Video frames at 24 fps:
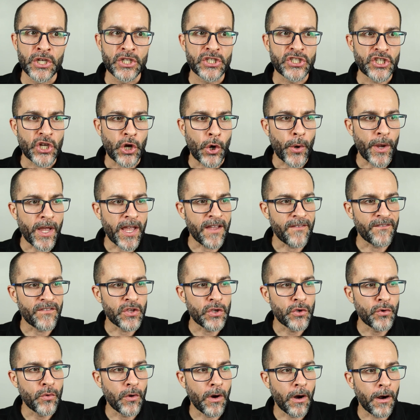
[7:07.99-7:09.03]
So if
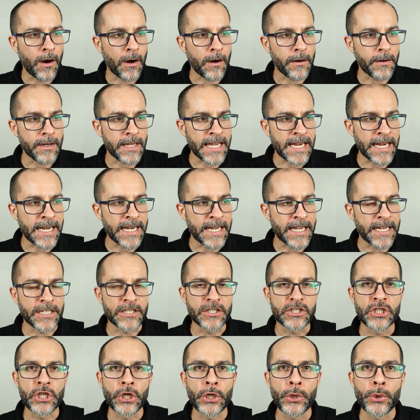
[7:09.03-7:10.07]
you are
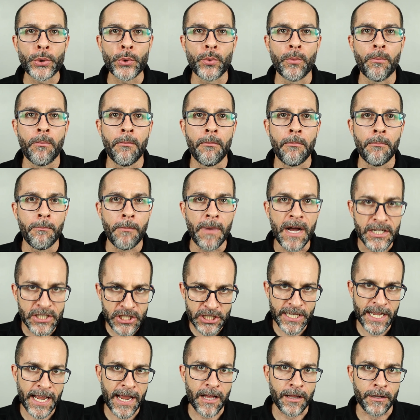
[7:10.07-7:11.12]
eating too
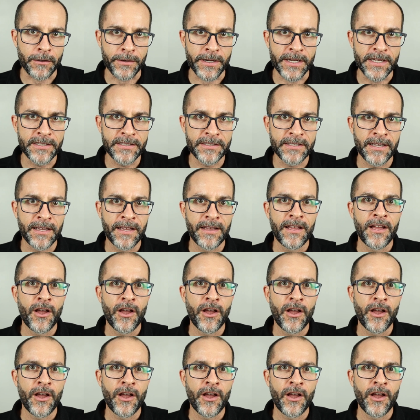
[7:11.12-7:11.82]
much calories,